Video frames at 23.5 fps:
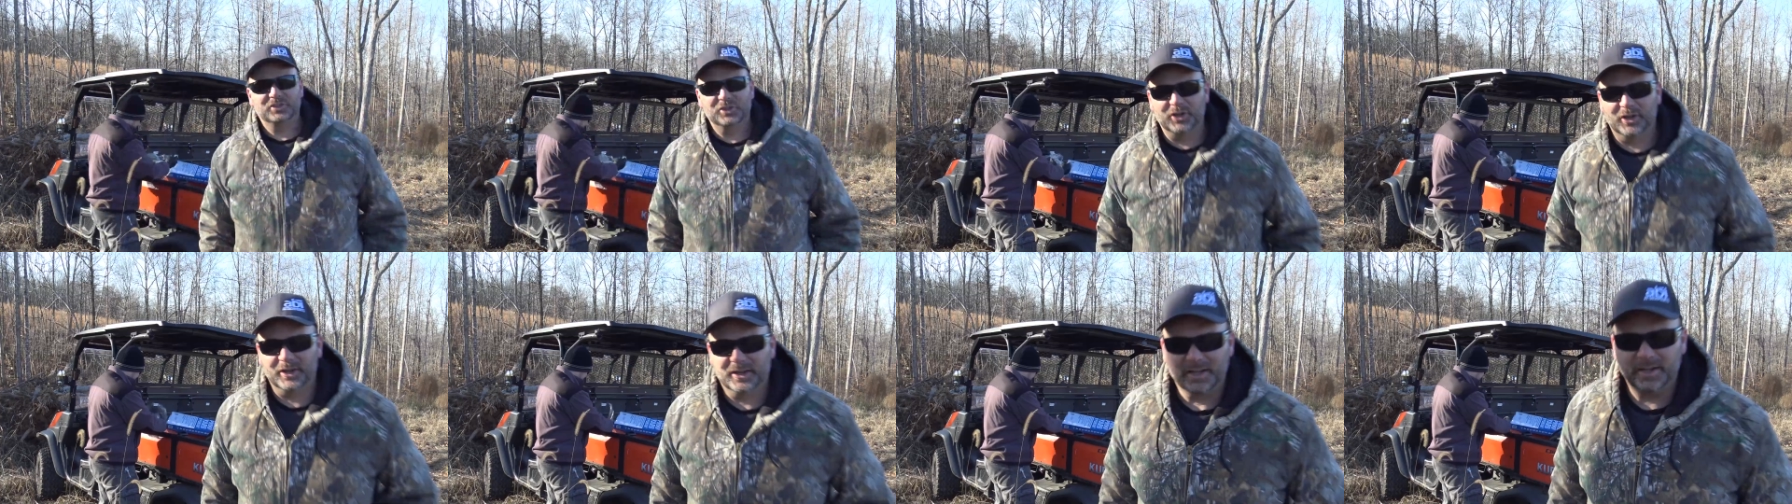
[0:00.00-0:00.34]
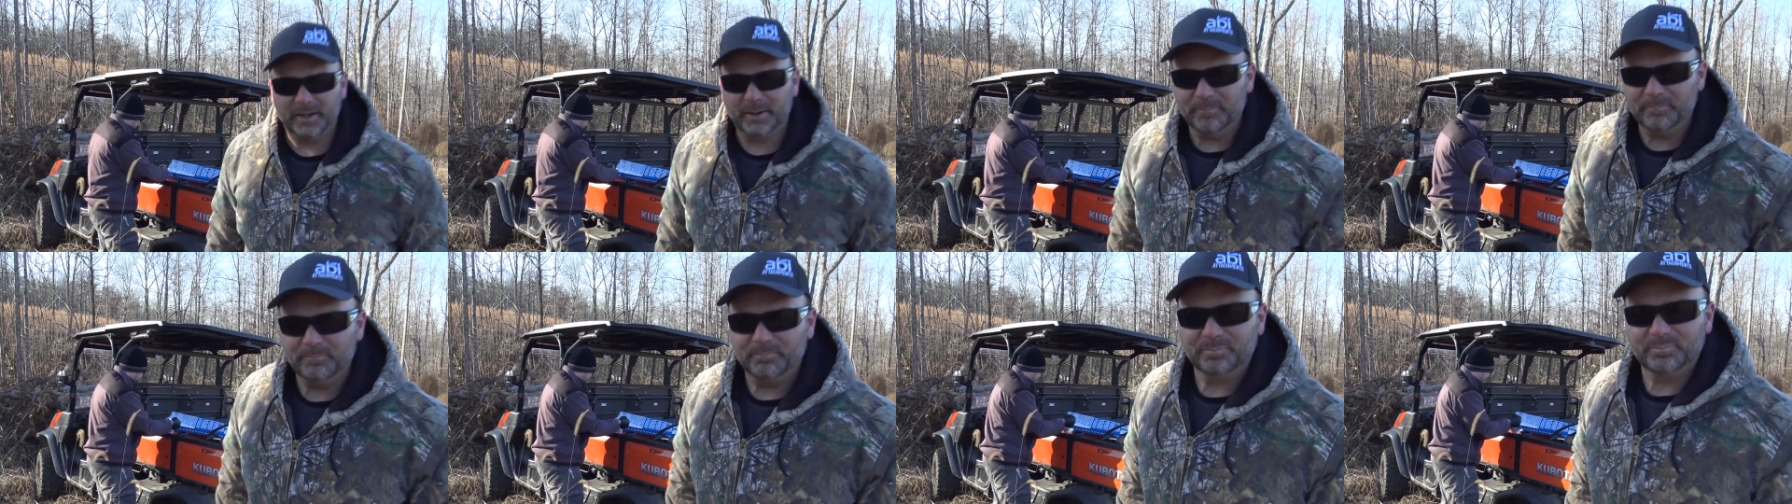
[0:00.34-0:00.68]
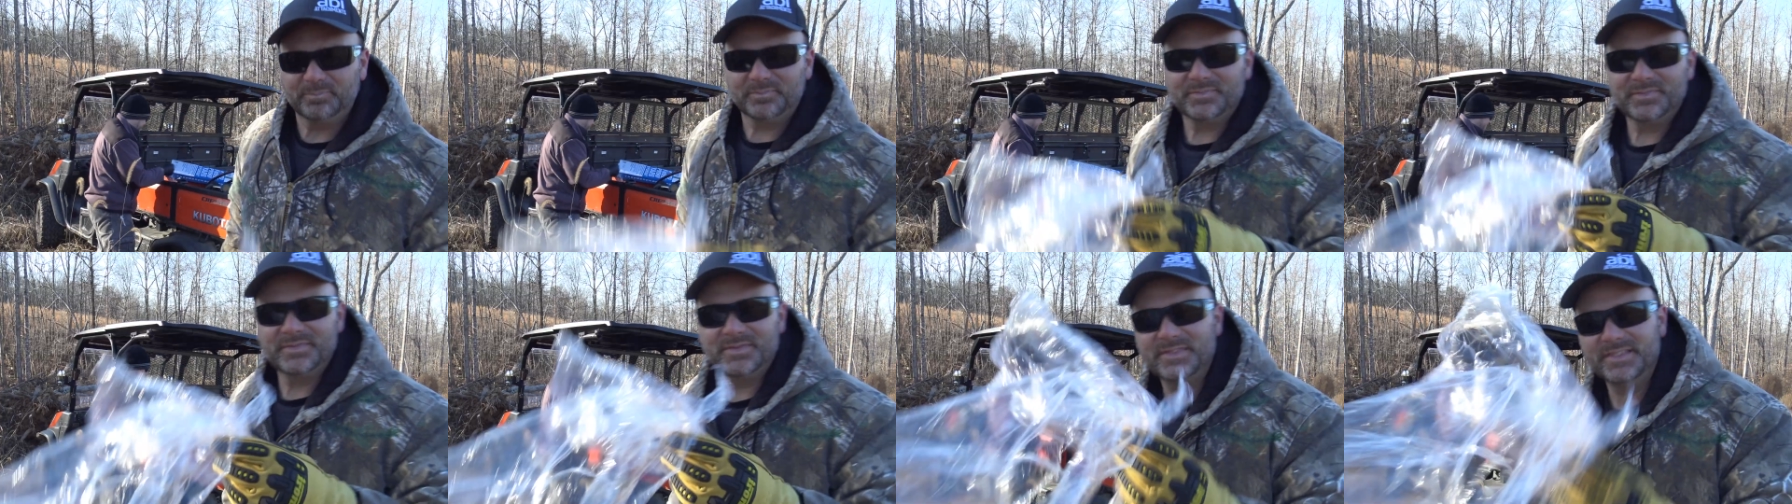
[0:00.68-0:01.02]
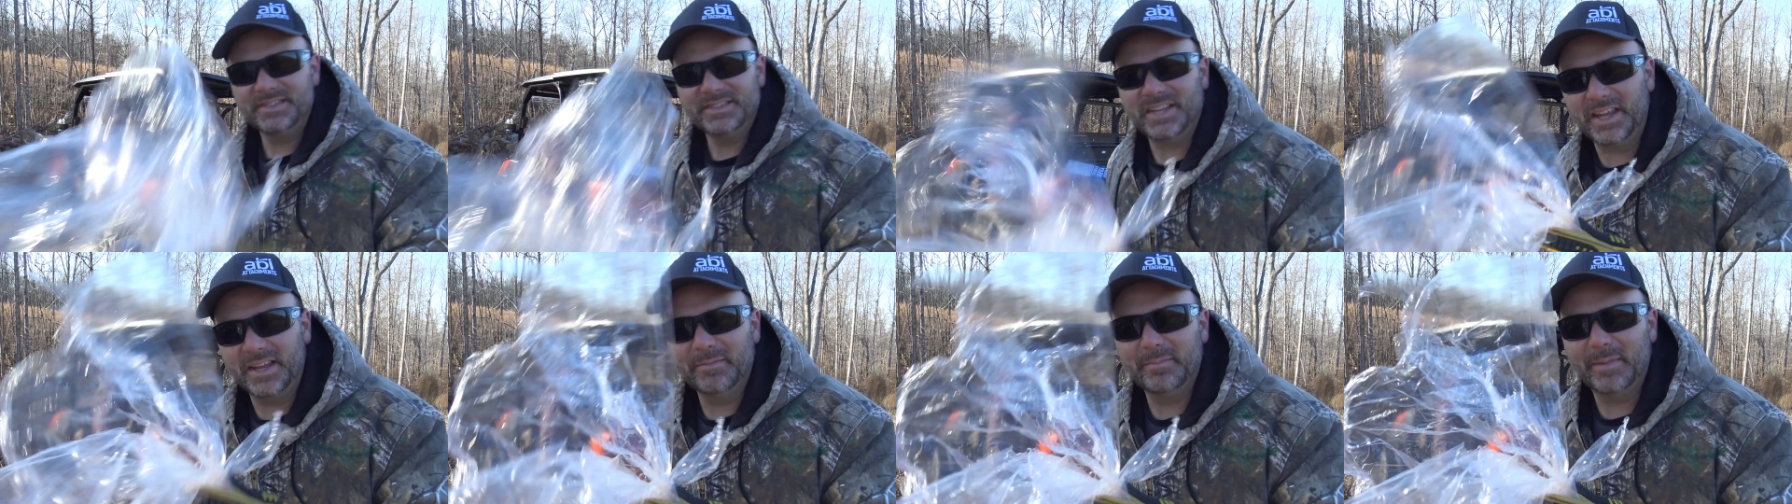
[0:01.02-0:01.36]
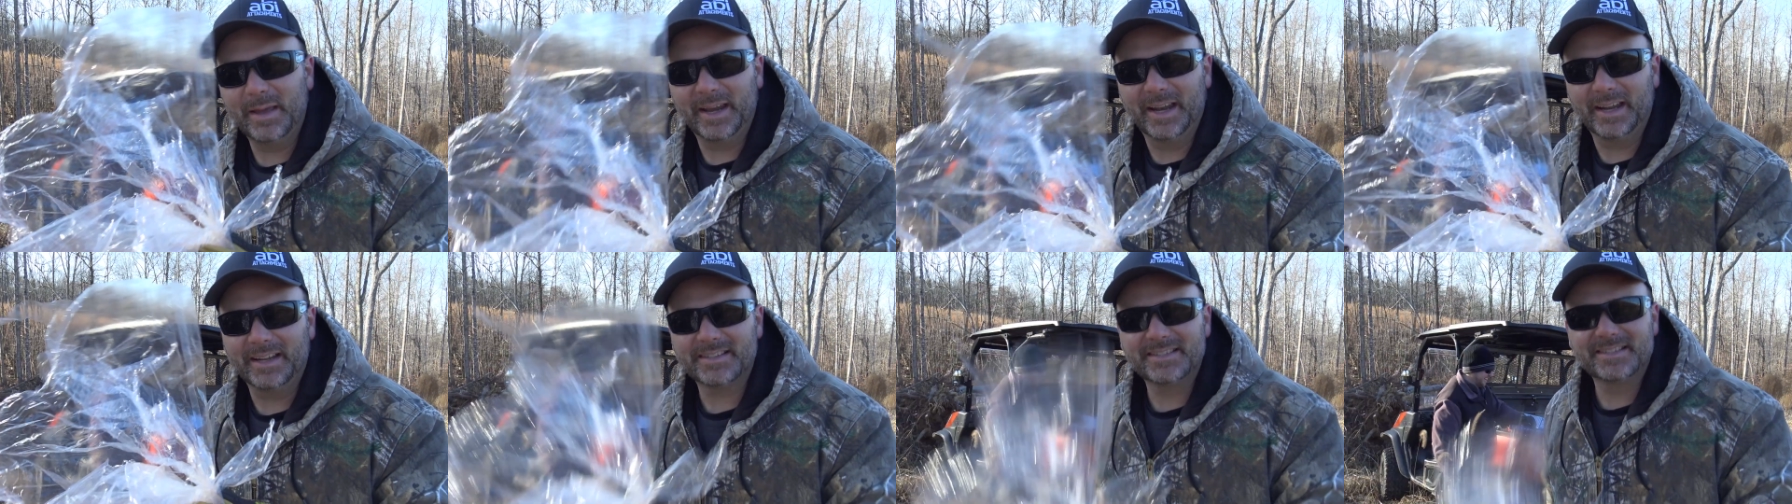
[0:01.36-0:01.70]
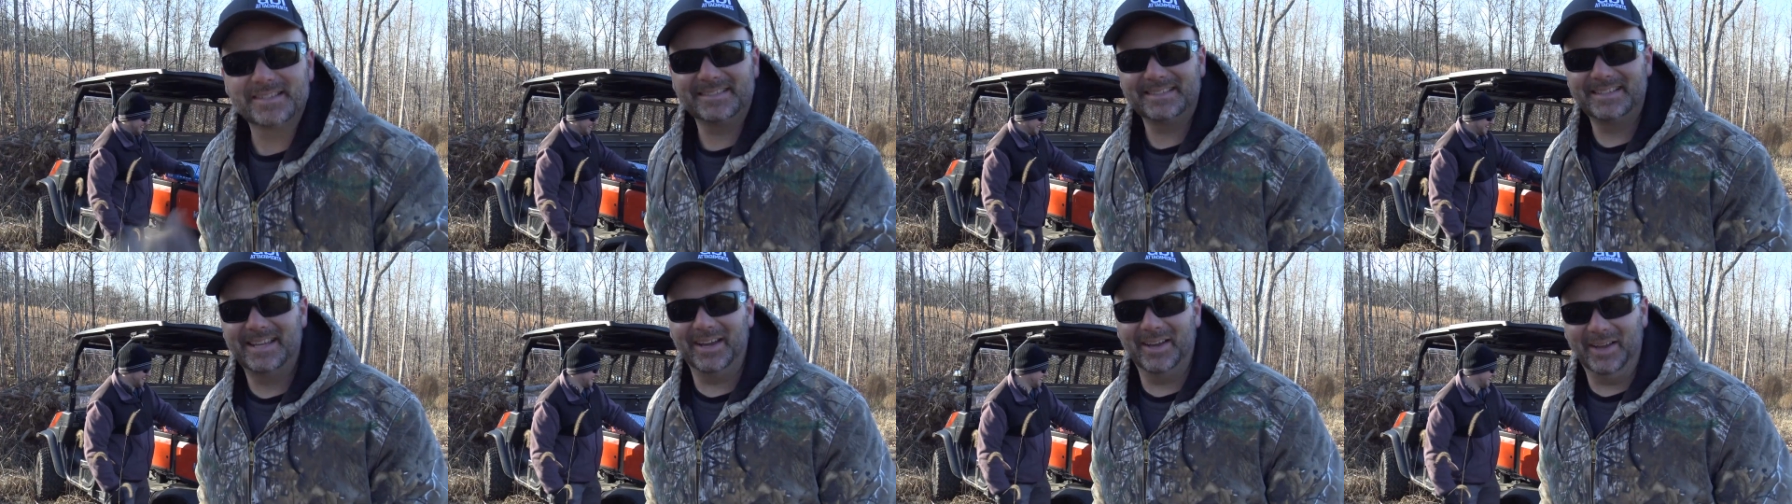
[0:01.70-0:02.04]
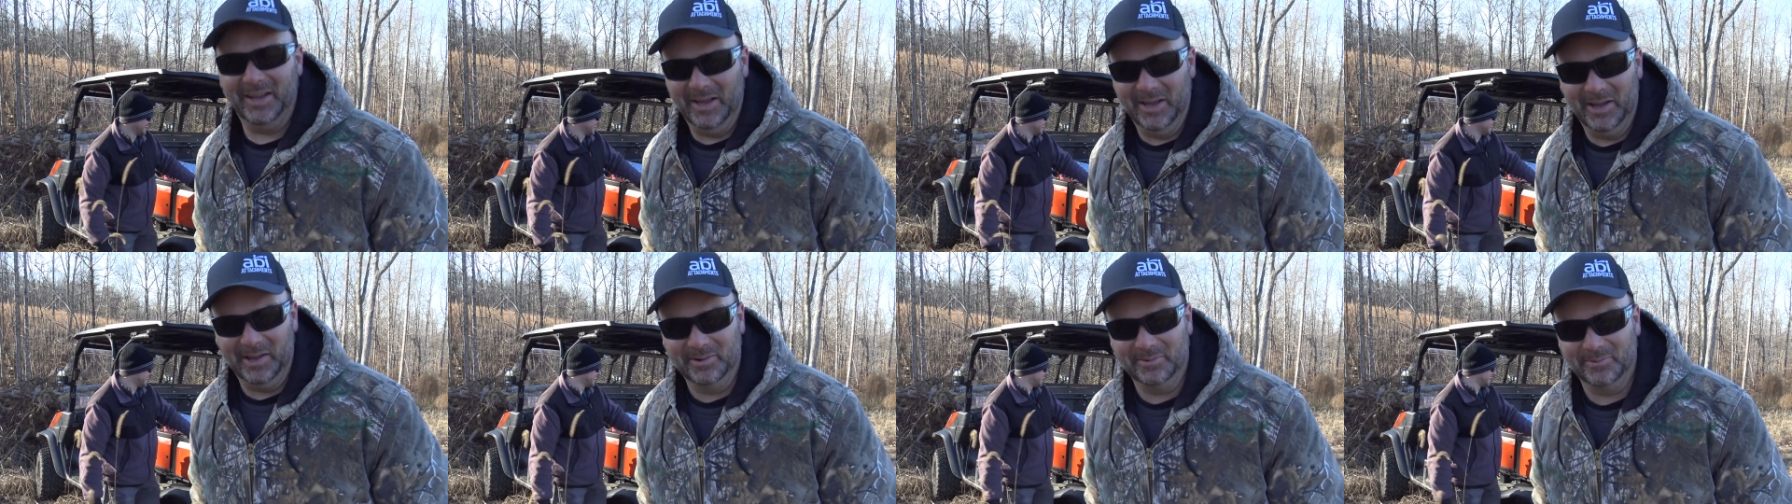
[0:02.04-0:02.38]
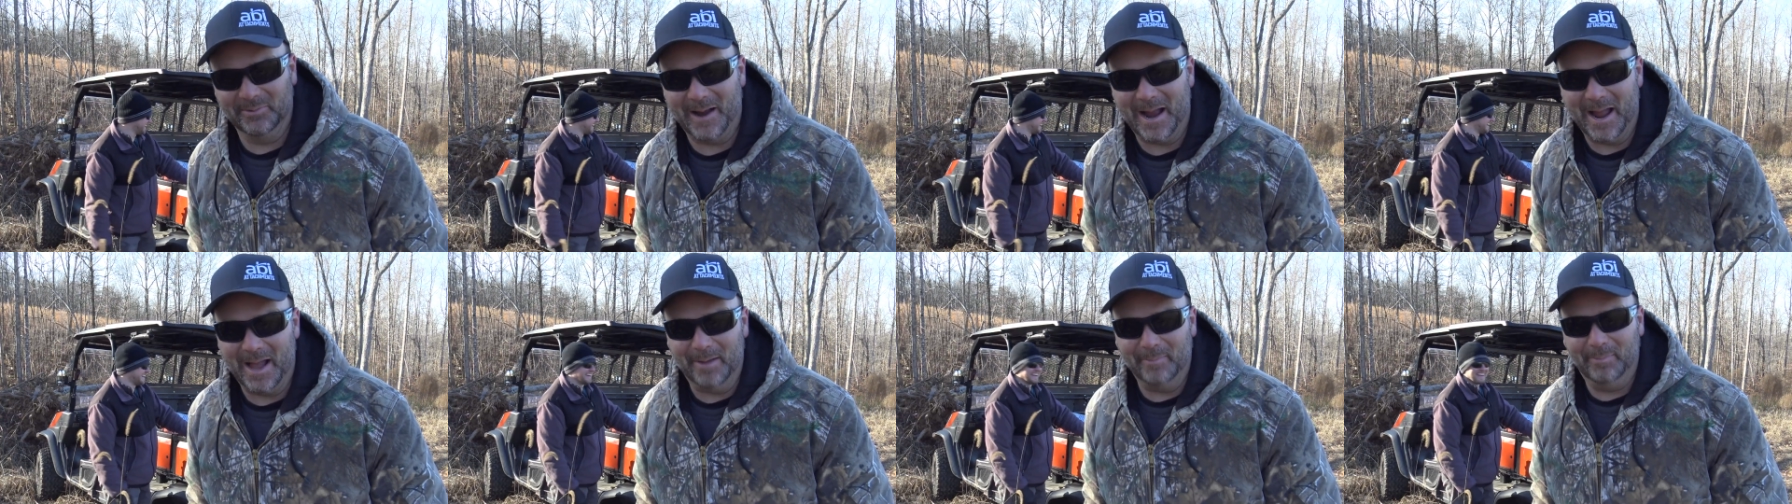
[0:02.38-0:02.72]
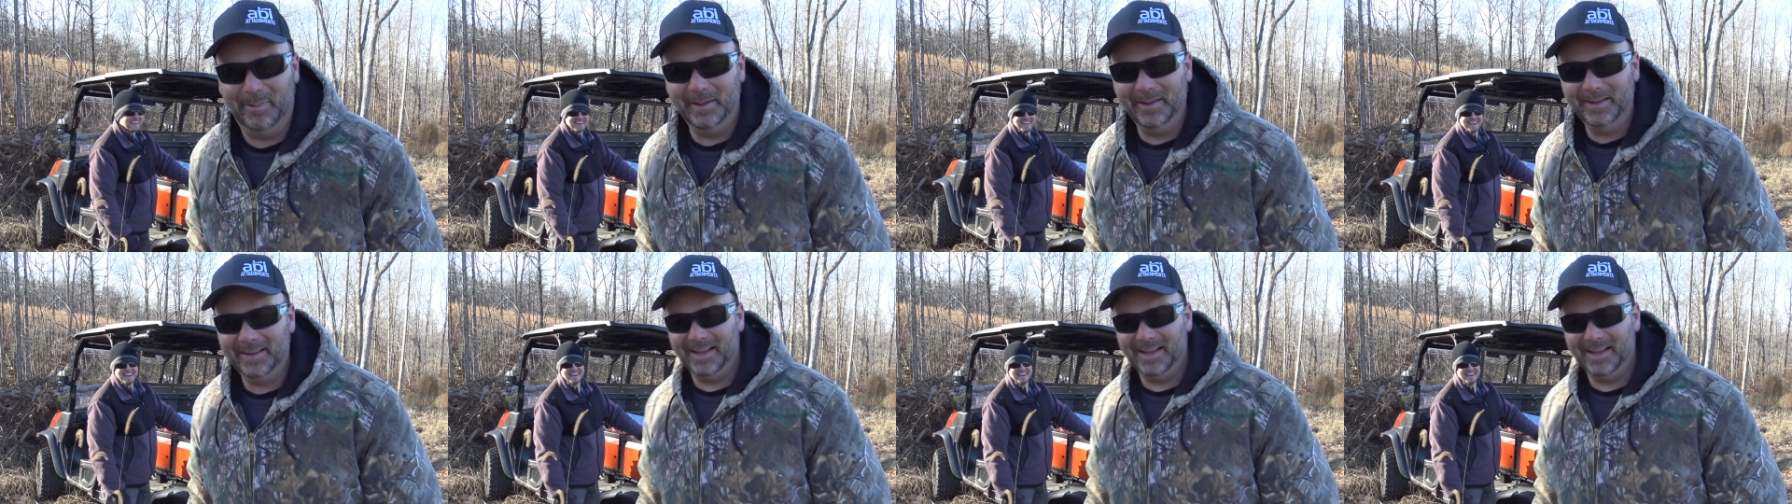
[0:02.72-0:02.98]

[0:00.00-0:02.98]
took ten minutes to unwrap.